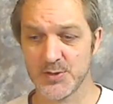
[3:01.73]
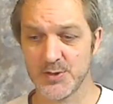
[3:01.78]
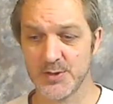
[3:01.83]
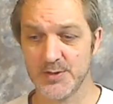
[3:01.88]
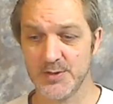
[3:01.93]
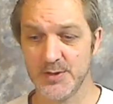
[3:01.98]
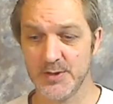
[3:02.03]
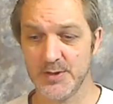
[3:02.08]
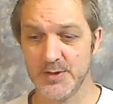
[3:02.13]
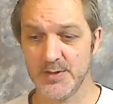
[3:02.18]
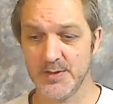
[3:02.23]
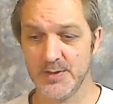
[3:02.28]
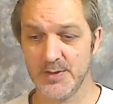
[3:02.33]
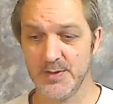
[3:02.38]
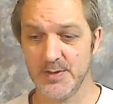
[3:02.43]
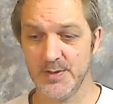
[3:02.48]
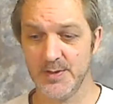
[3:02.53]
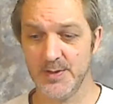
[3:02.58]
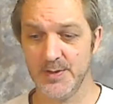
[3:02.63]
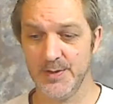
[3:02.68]
that
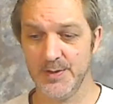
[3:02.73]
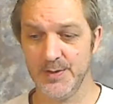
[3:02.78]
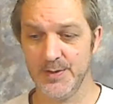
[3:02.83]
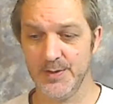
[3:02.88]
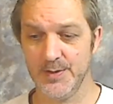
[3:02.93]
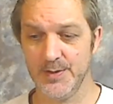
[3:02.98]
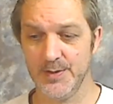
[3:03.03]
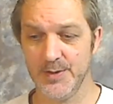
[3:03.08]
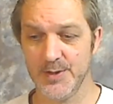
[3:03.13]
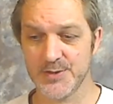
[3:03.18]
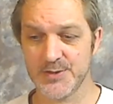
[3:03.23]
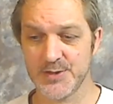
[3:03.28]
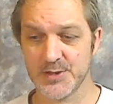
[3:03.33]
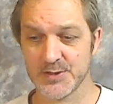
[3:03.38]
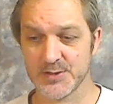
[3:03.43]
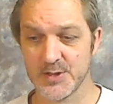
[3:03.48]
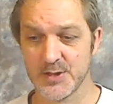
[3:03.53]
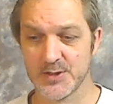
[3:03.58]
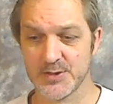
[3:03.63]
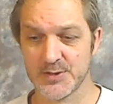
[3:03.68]
this
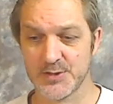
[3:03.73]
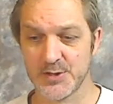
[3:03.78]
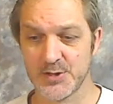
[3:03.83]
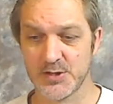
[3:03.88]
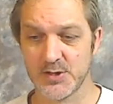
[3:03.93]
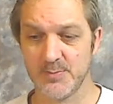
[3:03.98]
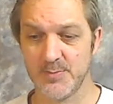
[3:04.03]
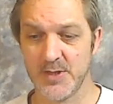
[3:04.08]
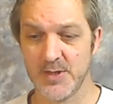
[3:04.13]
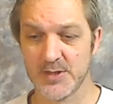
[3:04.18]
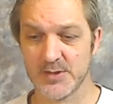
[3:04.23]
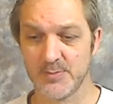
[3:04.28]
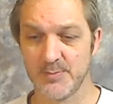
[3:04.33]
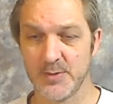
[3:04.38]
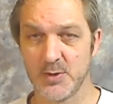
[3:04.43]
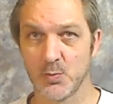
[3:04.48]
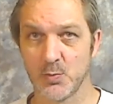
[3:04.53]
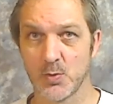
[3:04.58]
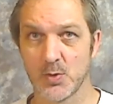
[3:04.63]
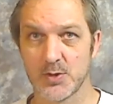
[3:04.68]
exhaust system hasn't
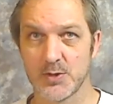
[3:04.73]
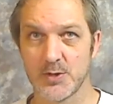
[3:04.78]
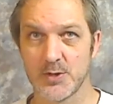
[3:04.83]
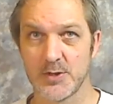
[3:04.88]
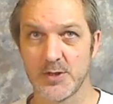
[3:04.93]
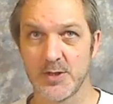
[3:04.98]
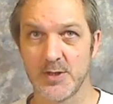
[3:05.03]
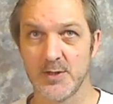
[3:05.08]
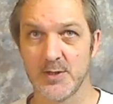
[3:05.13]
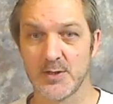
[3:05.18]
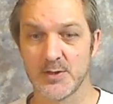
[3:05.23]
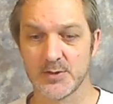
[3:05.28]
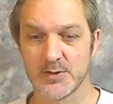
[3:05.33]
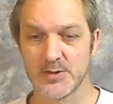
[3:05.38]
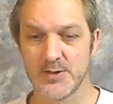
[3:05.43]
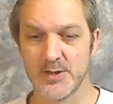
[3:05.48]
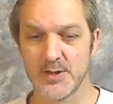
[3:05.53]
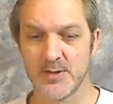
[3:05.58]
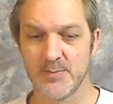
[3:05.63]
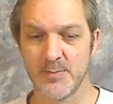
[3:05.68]
been worked on in a long
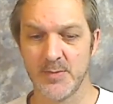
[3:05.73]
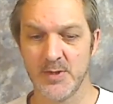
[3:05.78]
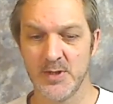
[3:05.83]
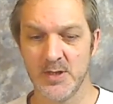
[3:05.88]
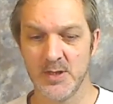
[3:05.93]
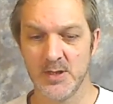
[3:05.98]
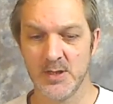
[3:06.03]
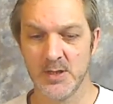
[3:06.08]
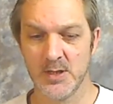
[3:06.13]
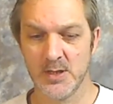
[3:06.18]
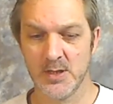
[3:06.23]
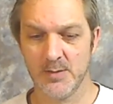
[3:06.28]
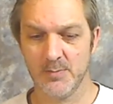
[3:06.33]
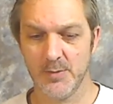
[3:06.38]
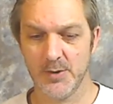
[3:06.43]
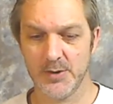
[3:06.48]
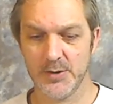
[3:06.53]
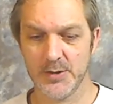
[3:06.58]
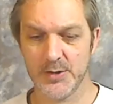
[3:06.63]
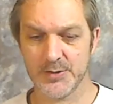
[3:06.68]
time.
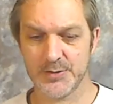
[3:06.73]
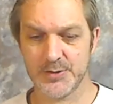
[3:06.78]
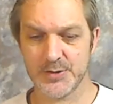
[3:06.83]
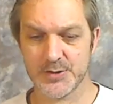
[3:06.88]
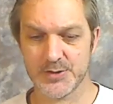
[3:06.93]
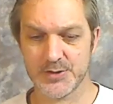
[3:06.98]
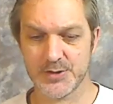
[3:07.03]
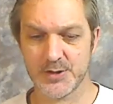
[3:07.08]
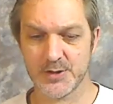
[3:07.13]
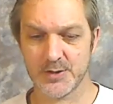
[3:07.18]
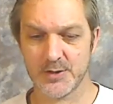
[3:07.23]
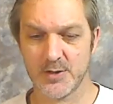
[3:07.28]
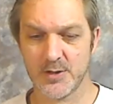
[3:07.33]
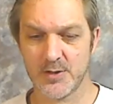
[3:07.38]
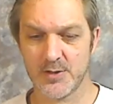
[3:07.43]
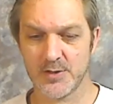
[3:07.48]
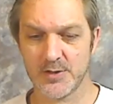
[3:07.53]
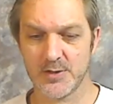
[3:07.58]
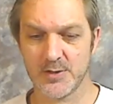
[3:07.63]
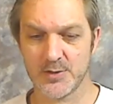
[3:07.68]
But yet this
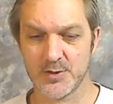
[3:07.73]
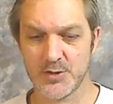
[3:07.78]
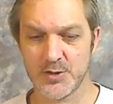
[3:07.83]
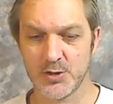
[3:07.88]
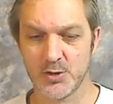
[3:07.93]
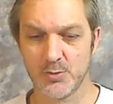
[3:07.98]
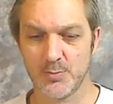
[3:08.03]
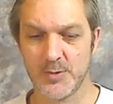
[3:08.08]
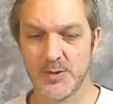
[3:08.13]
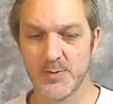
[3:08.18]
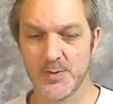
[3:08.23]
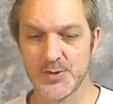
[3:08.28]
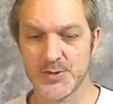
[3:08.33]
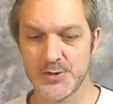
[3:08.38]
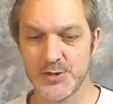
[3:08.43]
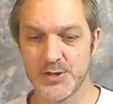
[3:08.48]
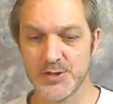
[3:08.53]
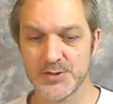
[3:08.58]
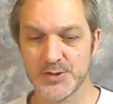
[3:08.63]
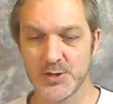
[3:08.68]
car dealer showed me
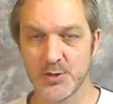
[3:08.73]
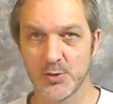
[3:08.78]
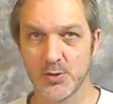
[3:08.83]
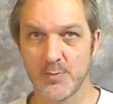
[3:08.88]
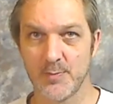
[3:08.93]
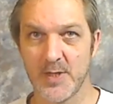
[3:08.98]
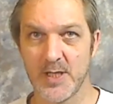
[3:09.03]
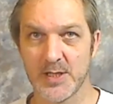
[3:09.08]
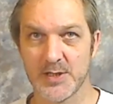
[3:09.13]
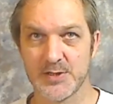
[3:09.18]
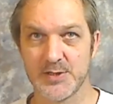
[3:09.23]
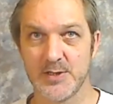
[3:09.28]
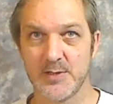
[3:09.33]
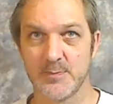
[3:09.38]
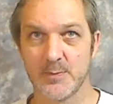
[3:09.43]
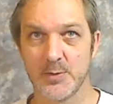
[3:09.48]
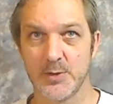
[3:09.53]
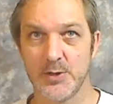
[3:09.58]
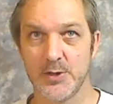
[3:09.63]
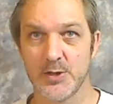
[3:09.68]
receipts going back
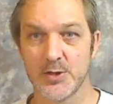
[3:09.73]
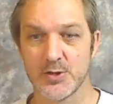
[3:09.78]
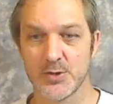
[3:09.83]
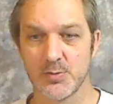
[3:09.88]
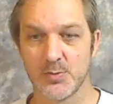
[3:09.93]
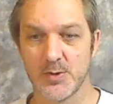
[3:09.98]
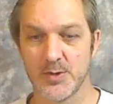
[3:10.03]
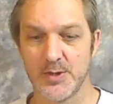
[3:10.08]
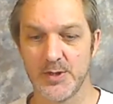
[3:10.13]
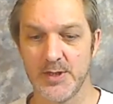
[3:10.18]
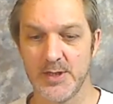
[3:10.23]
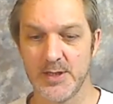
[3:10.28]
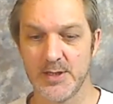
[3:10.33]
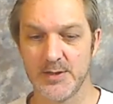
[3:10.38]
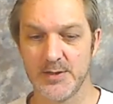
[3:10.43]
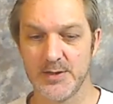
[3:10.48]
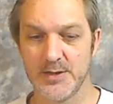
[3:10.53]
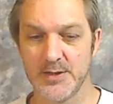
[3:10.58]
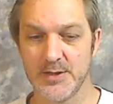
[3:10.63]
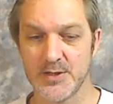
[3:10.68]
several years where they had
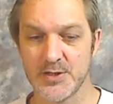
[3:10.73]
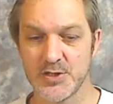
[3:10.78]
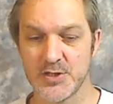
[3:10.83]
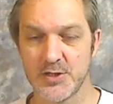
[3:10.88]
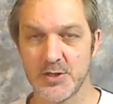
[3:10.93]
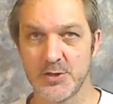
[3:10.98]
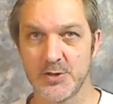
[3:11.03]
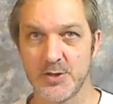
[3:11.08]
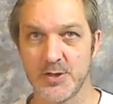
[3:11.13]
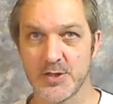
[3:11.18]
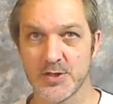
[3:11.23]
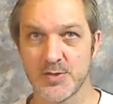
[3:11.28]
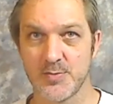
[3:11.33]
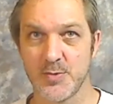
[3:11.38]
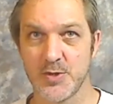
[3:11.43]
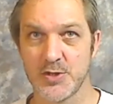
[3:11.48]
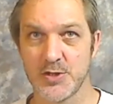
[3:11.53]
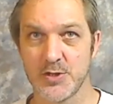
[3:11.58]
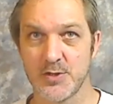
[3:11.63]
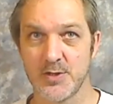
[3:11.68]
the engine and
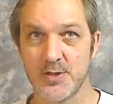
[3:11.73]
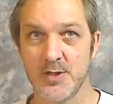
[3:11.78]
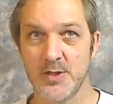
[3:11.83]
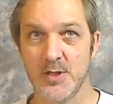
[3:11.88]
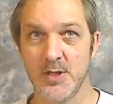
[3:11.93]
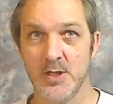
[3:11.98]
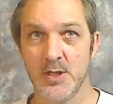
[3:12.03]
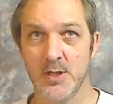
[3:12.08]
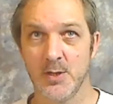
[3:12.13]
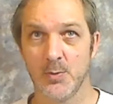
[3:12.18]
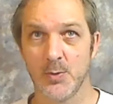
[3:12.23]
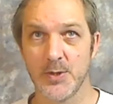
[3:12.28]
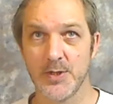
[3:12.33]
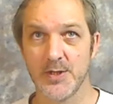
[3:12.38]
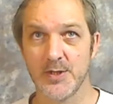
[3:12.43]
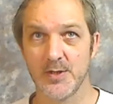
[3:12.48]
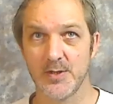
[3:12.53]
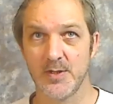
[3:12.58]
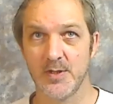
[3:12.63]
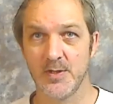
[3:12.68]
transmission
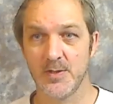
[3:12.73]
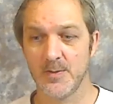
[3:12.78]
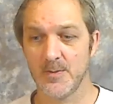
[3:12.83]
redone.